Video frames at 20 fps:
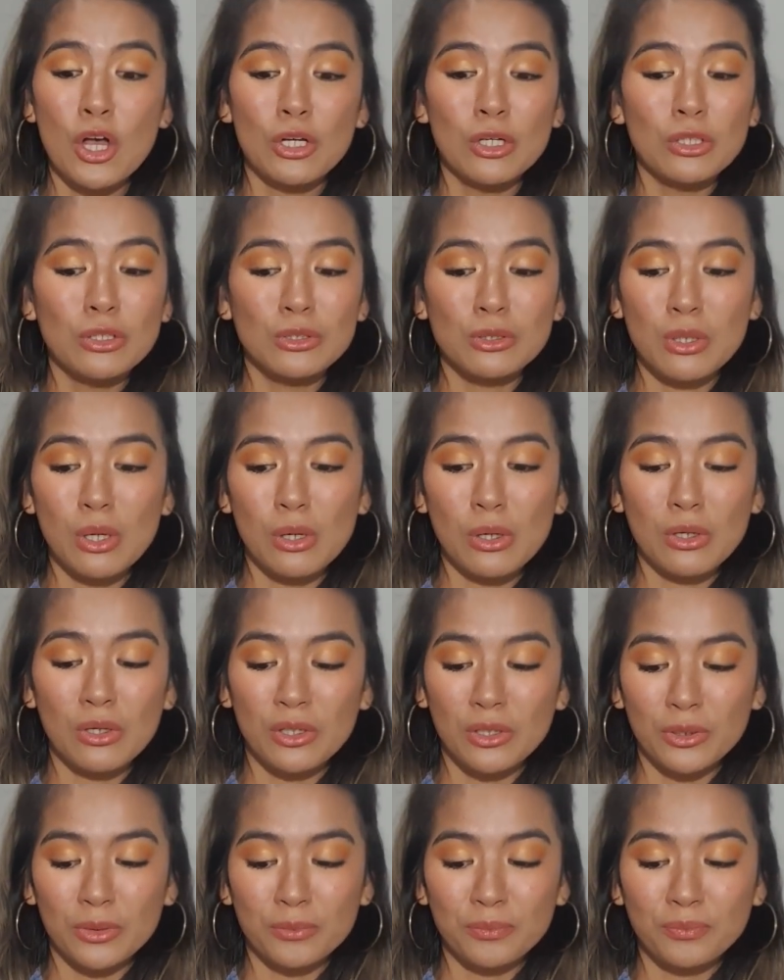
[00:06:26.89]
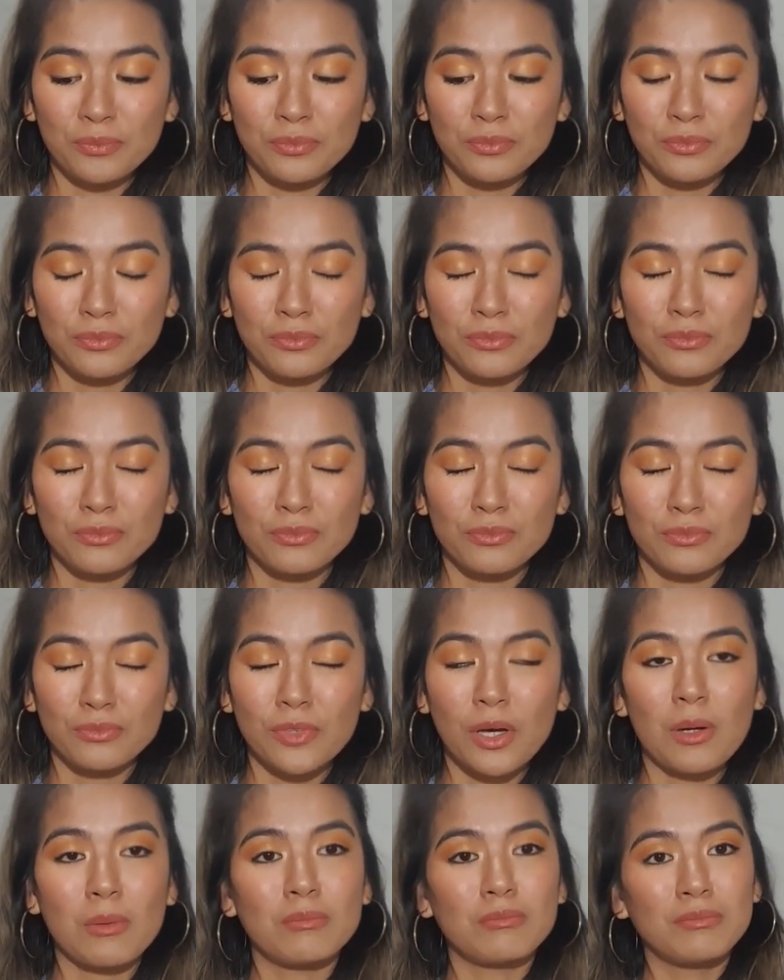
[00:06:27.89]
So
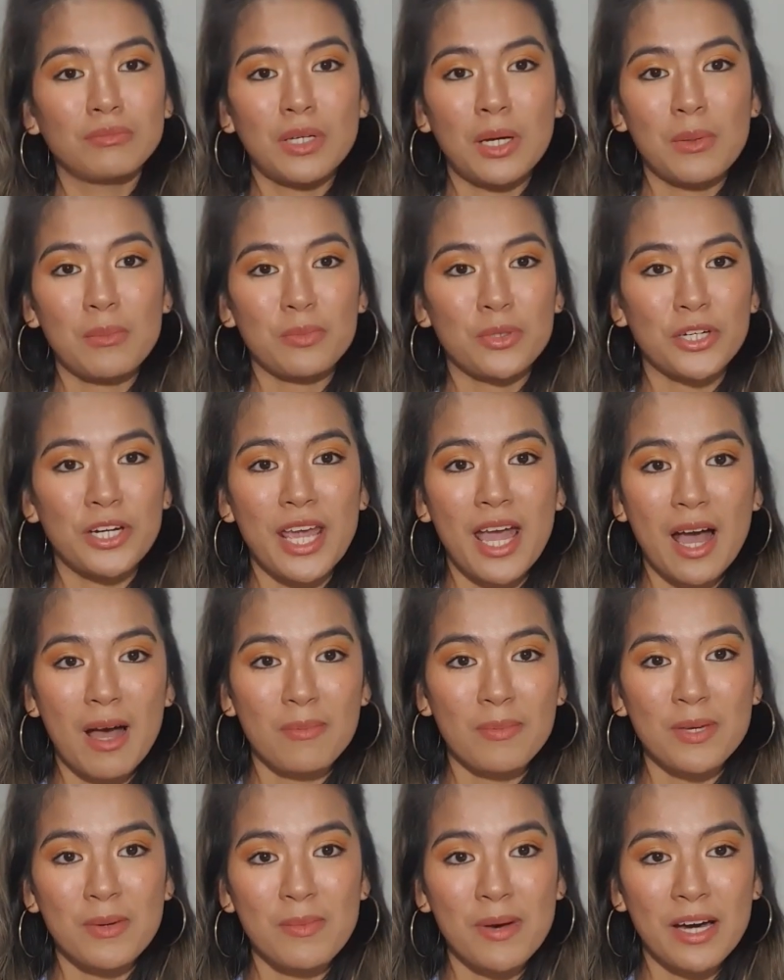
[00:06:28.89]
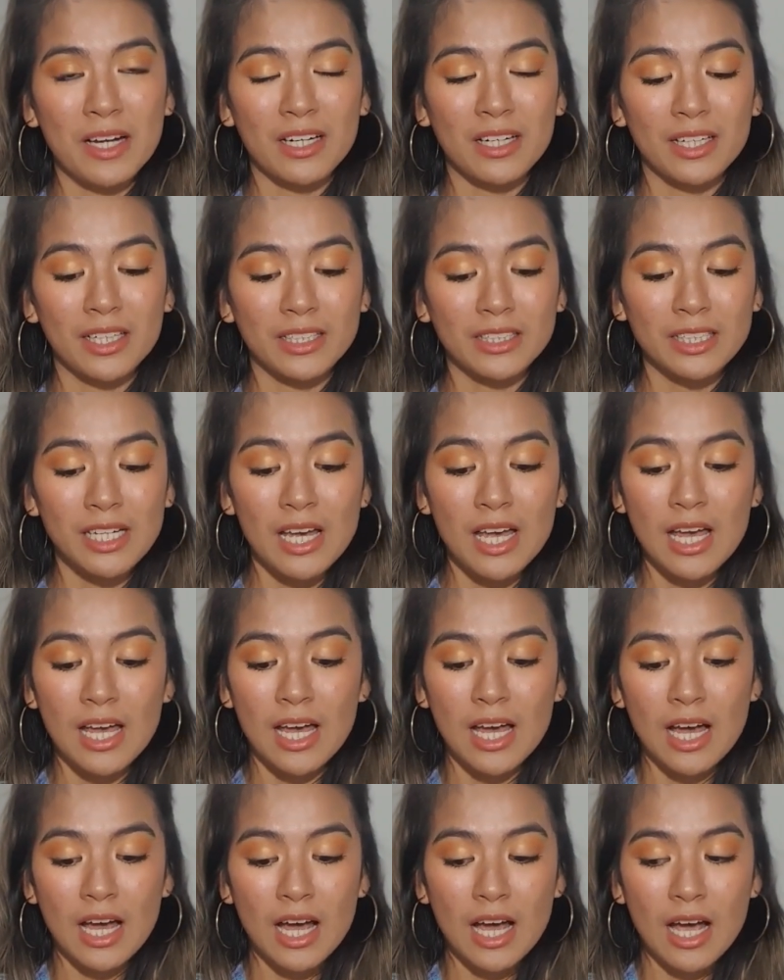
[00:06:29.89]
I'm pretty happy about it.
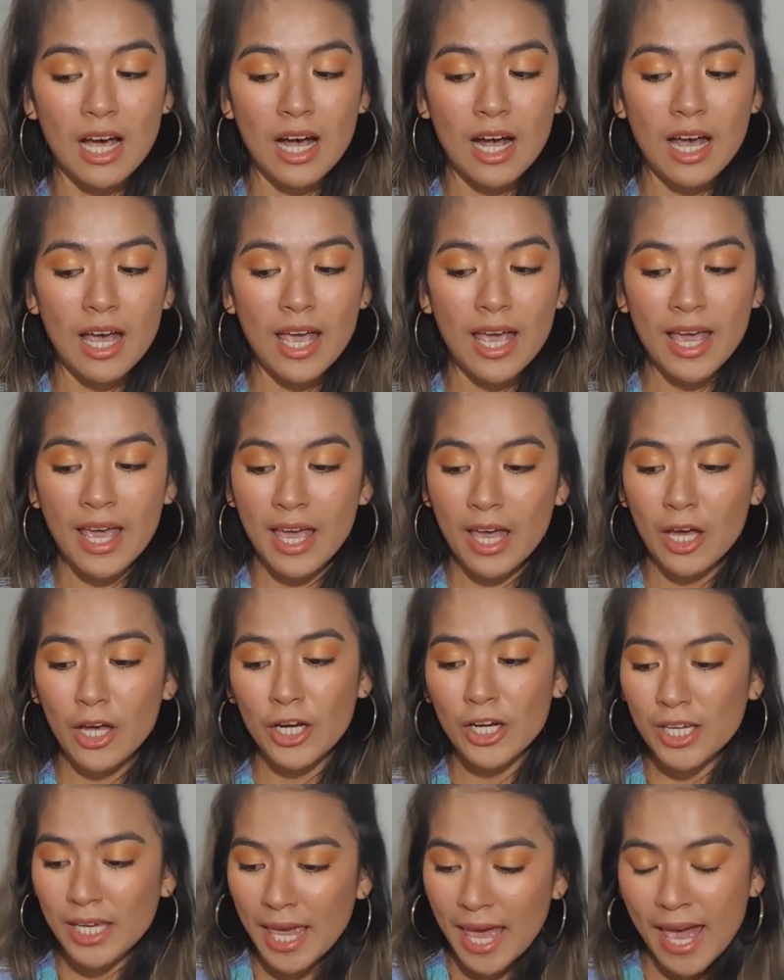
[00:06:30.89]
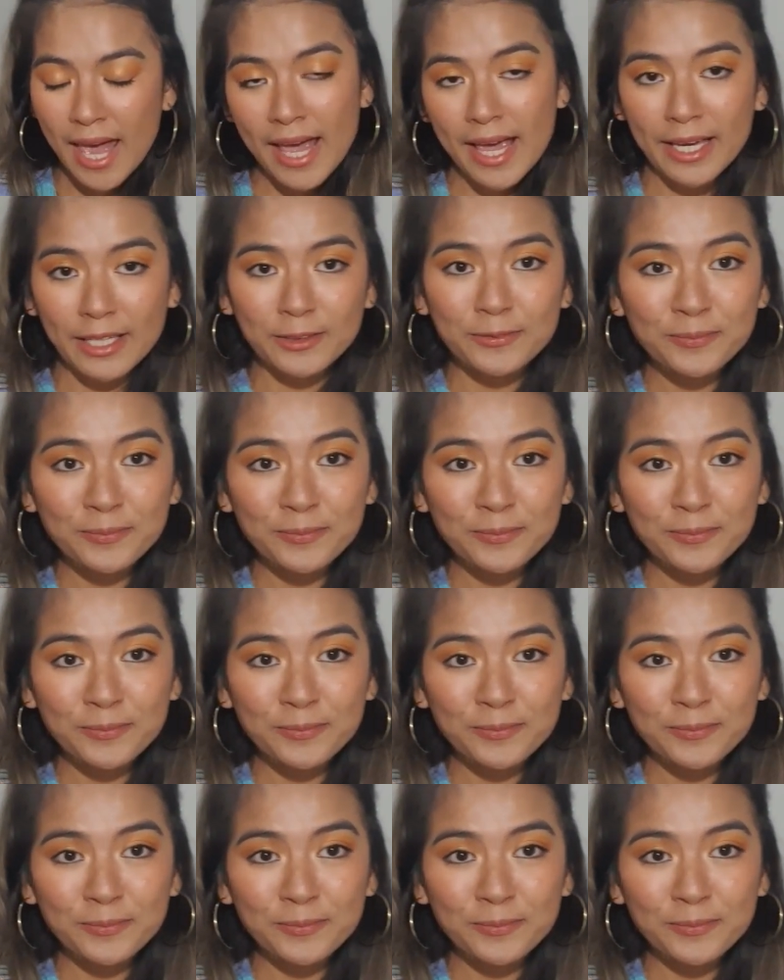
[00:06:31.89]
Okay,